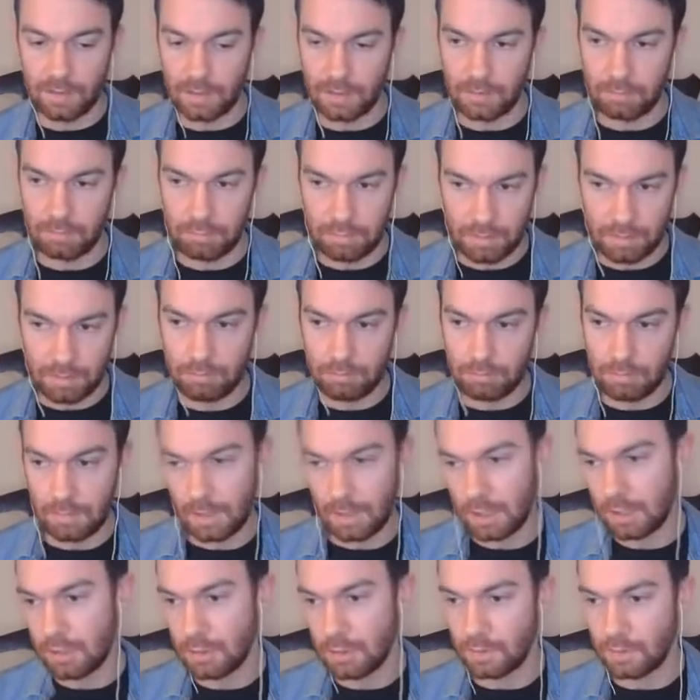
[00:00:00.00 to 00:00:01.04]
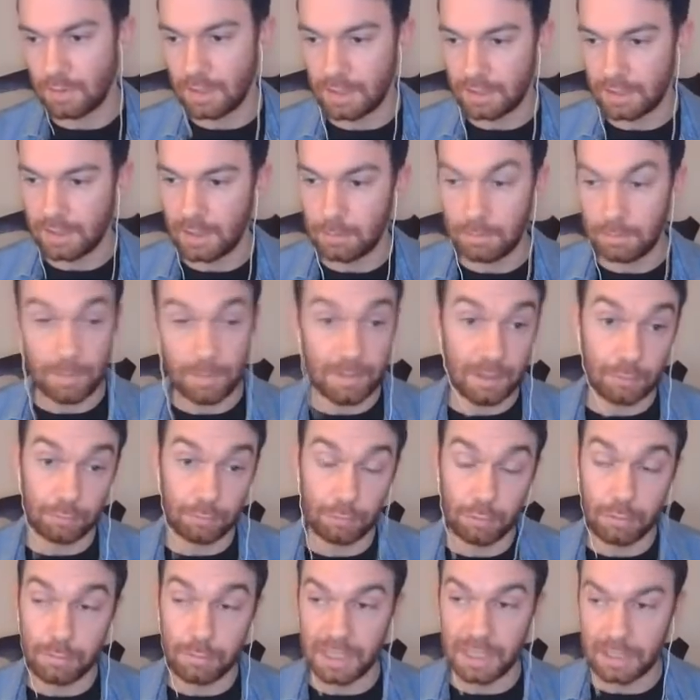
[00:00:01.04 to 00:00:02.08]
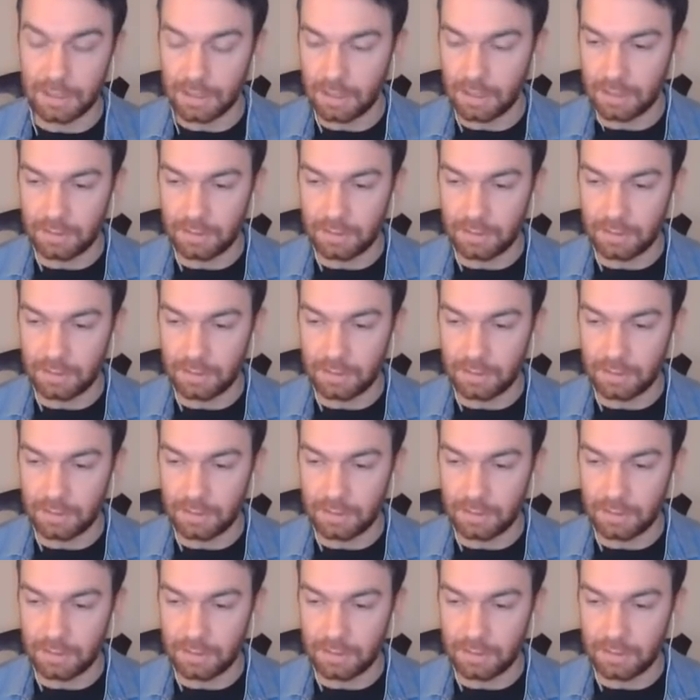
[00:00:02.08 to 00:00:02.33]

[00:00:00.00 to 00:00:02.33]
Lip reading: and issues like that, maybe grooming.